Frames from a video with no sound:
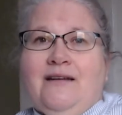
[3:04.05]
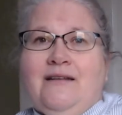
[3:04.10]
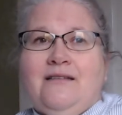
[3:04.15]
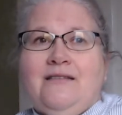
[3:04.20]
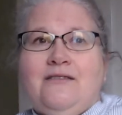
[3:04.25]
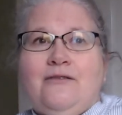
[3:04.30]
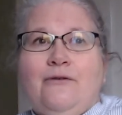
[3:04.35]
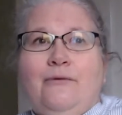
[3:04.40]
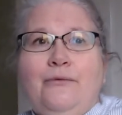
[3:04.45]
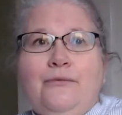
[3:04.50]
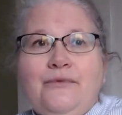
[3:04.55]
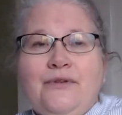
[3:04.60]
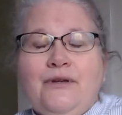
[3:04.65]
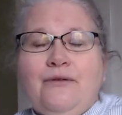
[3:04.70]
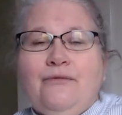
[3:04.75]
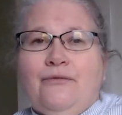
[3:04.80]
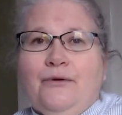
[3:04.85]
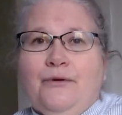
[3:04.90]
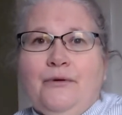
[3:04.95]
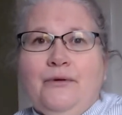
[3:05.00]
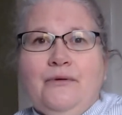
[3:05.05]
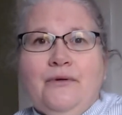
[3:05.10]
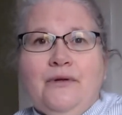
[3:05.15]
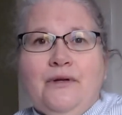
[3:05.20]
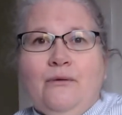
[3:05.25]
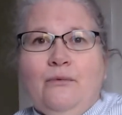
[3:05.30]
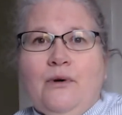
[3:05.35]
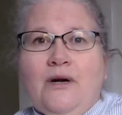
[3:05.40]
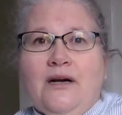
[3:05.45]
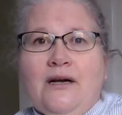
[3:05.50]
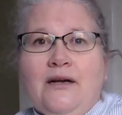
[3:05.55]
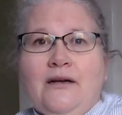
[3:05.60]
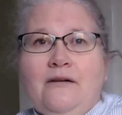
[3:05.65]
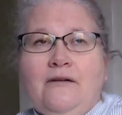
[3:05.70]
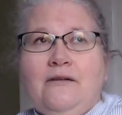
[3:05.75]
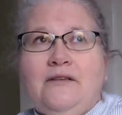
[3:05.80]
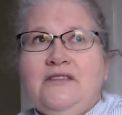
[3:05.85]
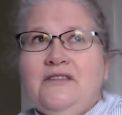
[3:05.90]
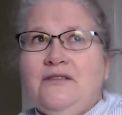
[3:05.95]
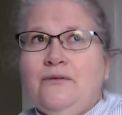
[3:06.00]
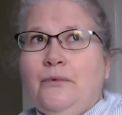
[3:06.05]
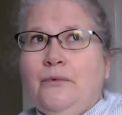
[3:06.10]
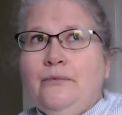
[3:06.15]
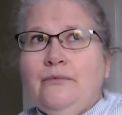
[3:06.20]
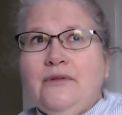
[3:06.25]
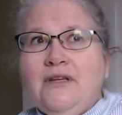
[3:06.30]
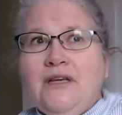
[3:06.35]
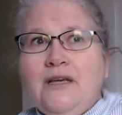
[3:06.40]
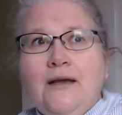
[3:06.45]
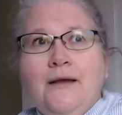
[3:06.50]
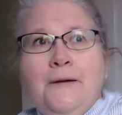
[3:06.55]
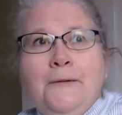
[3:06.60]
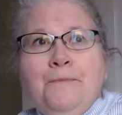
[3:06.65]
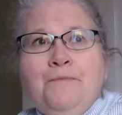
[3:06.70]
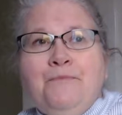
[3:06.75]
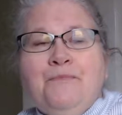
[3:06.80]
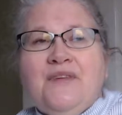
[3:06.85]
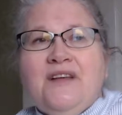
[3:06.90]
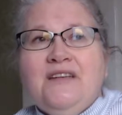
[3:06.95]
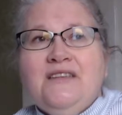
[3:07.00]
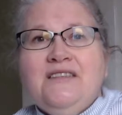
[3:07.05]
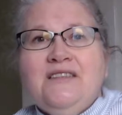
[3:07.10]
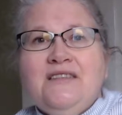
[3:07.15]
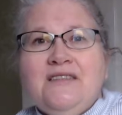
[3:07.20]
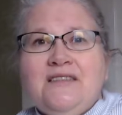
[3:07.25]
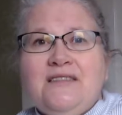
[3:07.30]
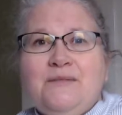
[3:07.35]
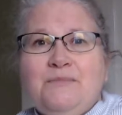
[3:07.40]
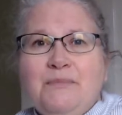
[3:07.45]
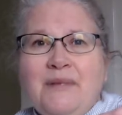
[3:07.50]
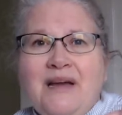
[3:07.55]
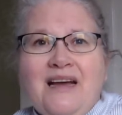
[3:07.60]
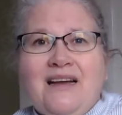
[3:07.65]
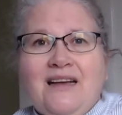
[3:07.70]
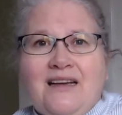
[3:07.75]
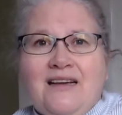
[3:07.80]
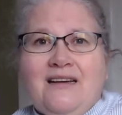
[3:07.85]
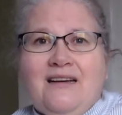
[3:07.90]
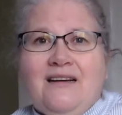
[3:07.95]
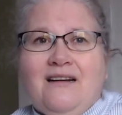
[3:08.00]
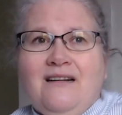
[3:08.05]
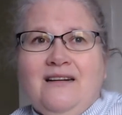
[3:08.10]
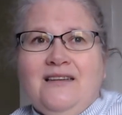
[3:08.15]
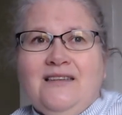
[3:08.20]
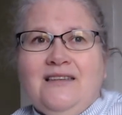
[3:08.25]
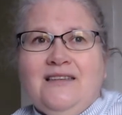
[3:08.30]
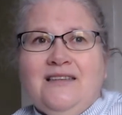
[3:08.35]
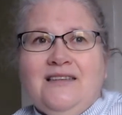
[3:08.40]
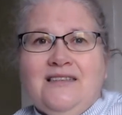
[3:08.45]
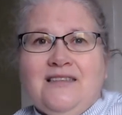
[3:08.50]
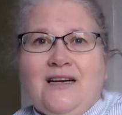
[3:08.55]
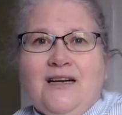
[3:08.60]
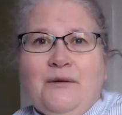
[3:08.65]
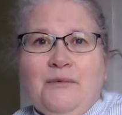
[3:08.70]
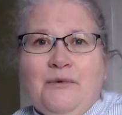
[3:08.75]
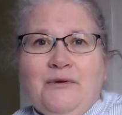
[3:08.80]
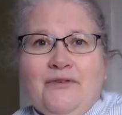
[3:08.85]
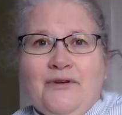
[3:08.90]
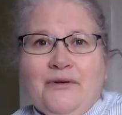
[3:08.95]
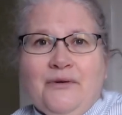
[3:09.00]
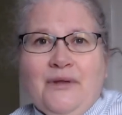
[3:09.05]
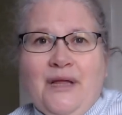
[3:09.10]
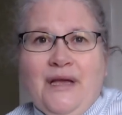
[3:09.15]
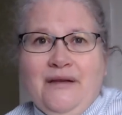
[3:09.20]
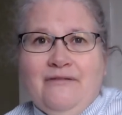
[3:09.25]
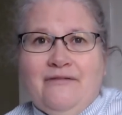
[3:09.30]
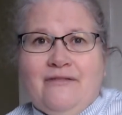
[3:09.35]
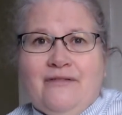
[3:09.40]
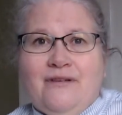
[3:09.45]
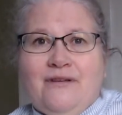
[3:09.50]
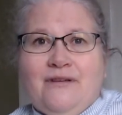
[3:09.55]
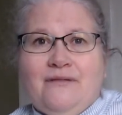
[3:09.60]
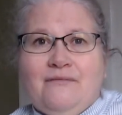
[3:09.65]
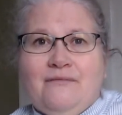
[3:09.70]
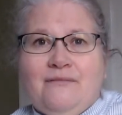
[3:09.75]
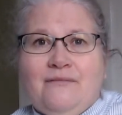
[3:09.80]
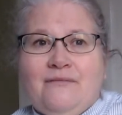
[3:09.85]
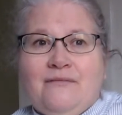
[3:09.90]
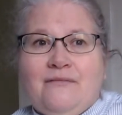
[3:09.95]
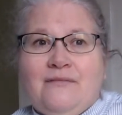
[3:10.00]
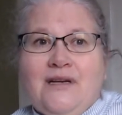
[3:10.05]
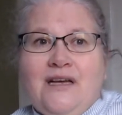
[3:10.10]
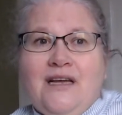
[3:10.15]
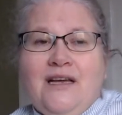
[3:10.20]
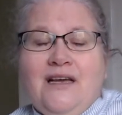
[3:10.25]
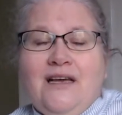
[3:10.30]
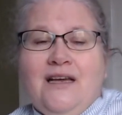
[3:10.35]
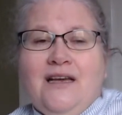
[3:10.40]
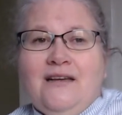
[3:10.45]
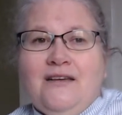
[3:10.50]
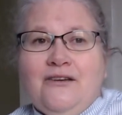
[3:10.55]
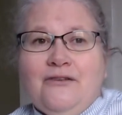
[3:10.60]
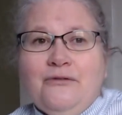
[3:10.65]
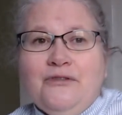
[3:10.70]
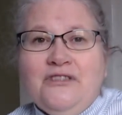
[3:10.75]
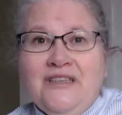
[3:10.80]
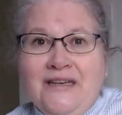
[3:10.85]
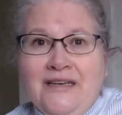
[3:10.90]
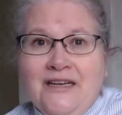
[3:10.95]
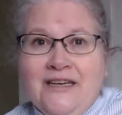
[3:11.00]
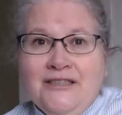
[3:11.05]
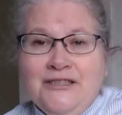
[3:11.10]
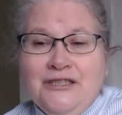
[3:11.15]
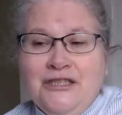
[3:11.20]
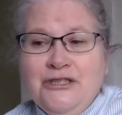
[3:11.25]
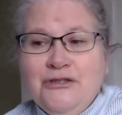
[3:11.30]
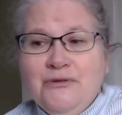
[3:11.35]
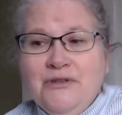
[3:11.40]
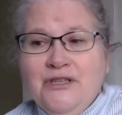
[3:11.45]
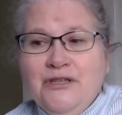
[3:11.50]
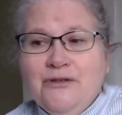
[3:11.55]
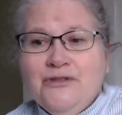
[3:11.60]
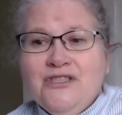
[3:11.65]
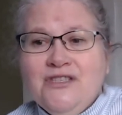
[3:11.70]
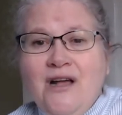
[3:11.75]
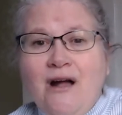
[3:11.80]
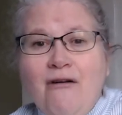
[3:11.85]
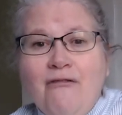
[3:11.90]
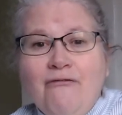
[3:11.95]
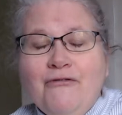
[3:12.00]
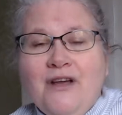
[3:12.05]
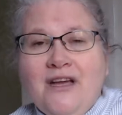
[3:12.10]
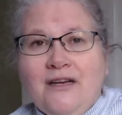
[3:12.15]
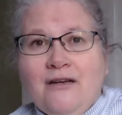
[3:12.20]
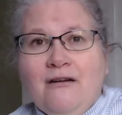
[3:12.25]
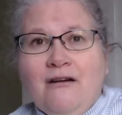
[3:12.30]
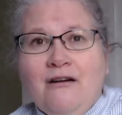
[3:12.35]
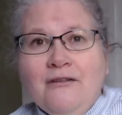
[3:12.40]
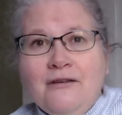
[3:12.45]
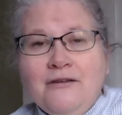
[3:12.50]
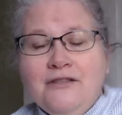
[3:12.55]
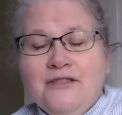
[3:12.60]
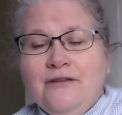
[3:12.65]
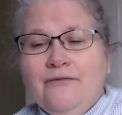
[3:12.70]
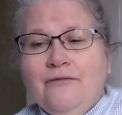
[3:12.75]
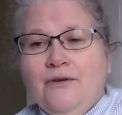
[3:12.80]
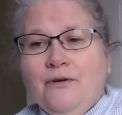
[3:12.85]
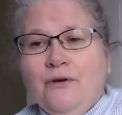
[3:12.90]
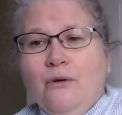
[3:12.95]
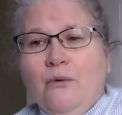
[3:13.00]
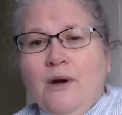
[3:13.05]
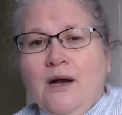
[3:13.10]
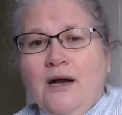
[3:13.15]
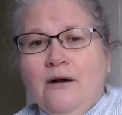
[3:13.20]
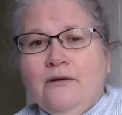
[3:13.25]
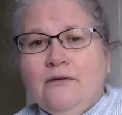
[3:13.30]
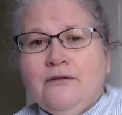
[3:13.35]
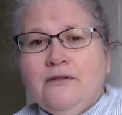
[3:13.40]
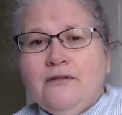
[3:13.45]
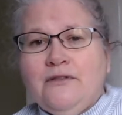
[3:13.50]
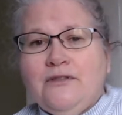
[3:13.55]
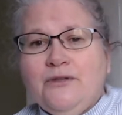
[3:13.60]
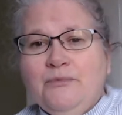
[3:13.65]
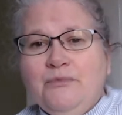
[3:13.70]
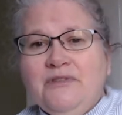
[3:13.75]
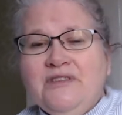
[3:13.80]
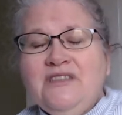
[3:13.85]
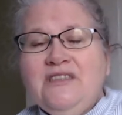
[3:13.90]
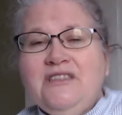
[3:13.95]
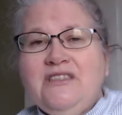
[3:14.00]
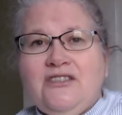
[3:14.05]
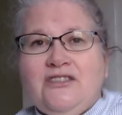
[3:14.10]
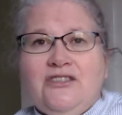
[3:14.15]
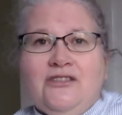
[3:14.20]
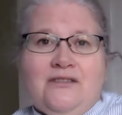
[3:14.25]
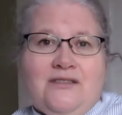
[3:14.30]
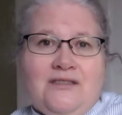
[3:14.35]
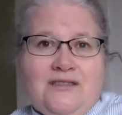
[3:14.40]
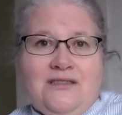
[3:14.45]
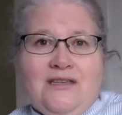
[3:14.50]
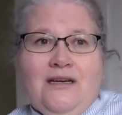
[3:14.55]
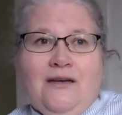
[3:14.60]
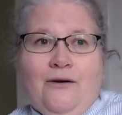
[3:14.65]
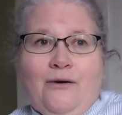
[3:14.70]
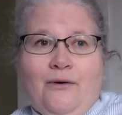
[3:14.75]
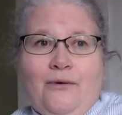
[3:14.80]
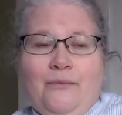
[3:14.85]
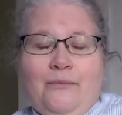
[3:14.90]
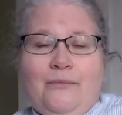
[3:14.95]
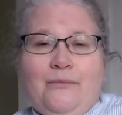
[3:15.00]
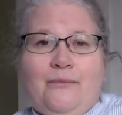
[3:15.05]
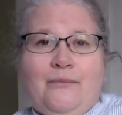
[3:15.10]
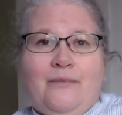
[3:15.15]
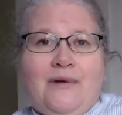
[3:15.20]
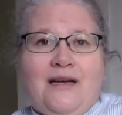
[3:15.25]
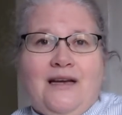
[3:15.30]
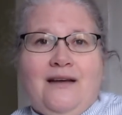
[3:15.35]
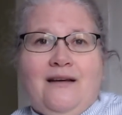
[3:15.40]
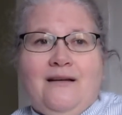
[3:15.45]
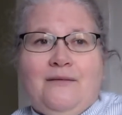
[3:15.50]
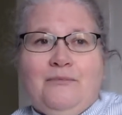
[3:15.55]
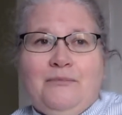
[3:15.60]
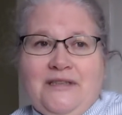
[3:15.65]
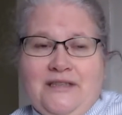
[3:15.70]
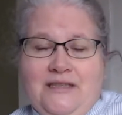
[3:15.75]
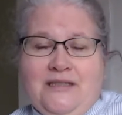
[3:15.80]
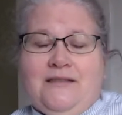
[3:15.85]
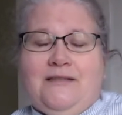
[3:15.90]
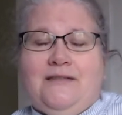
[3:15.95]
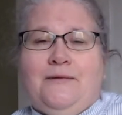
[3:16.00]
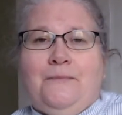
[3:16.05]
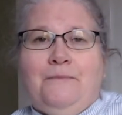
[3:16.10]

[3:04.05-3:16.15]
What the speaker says: It's only for a little while. It's a speck on the time of your life. You're endangering yourself and others if you go out, so please just stay home. Please.